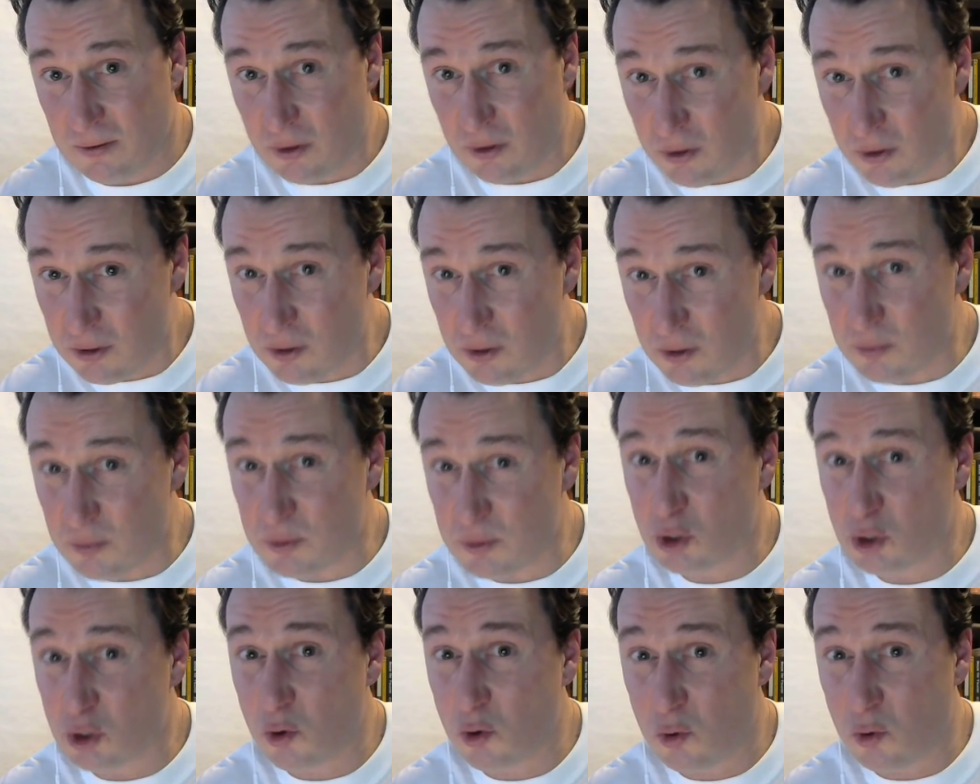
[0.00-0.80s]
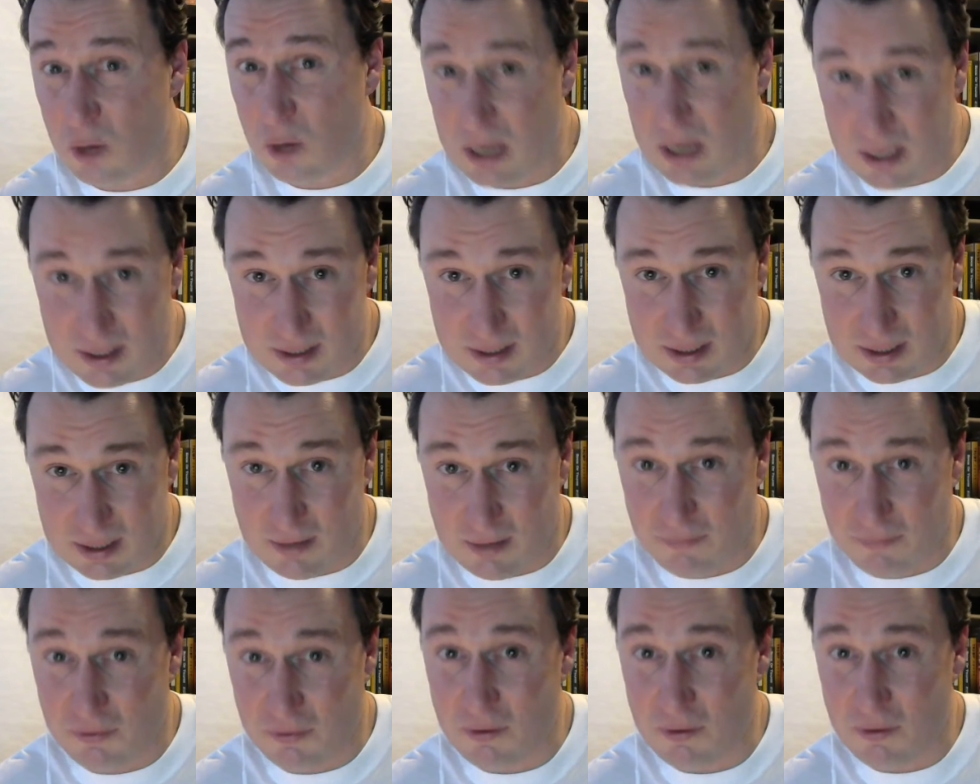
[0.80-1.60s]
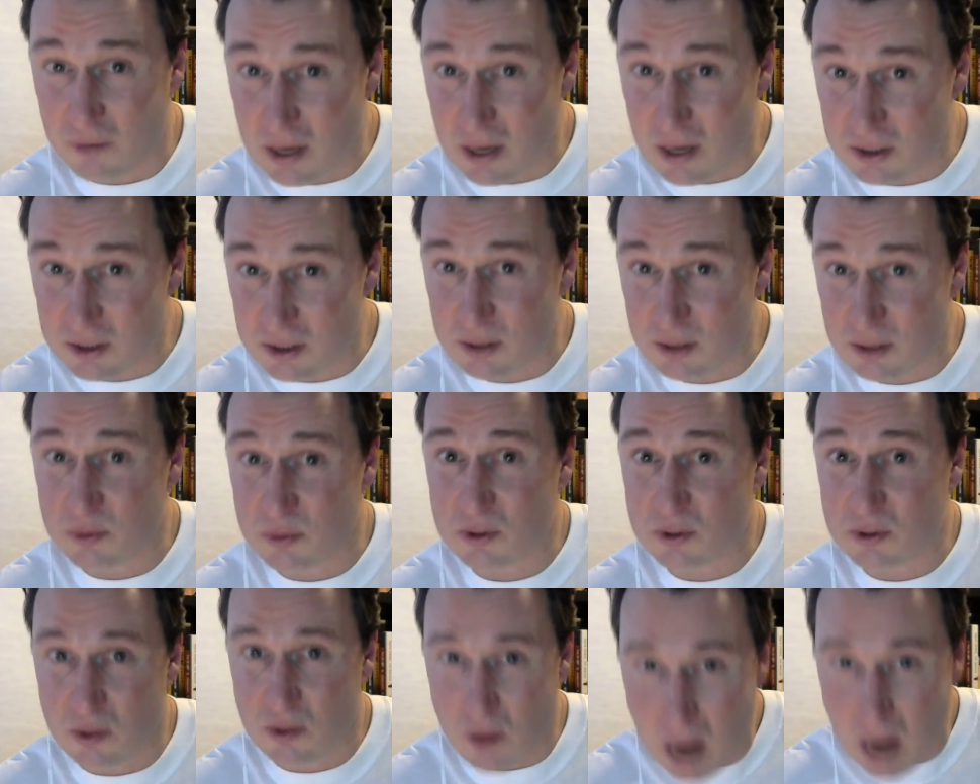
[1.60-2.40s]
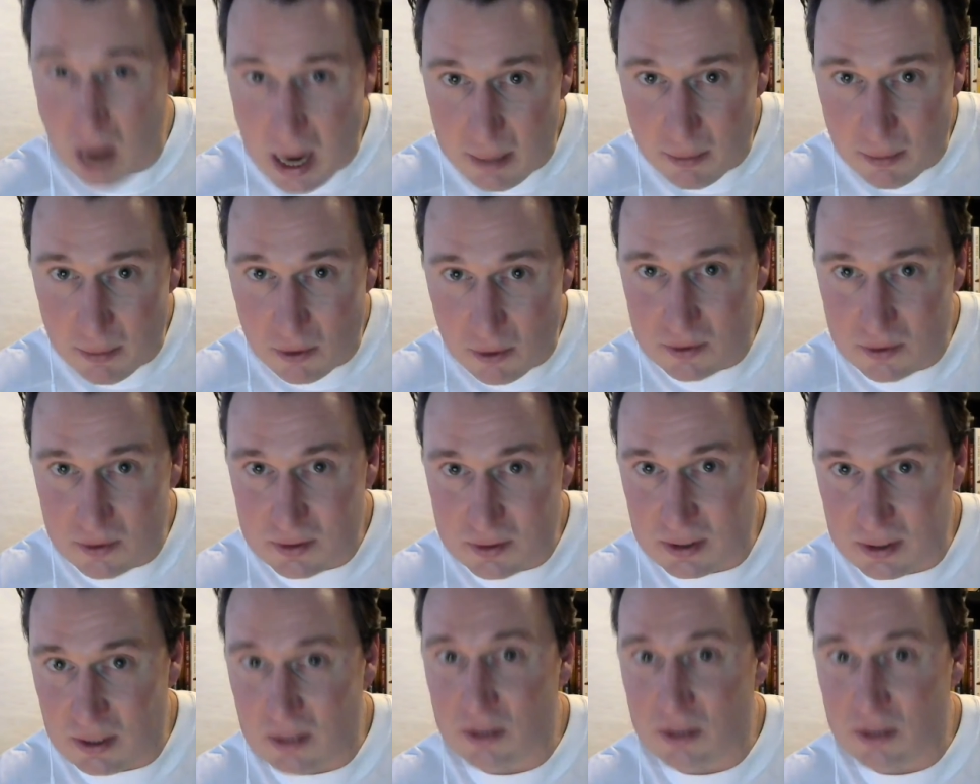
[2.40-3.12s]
YouTube's crazy. If you've got subscribers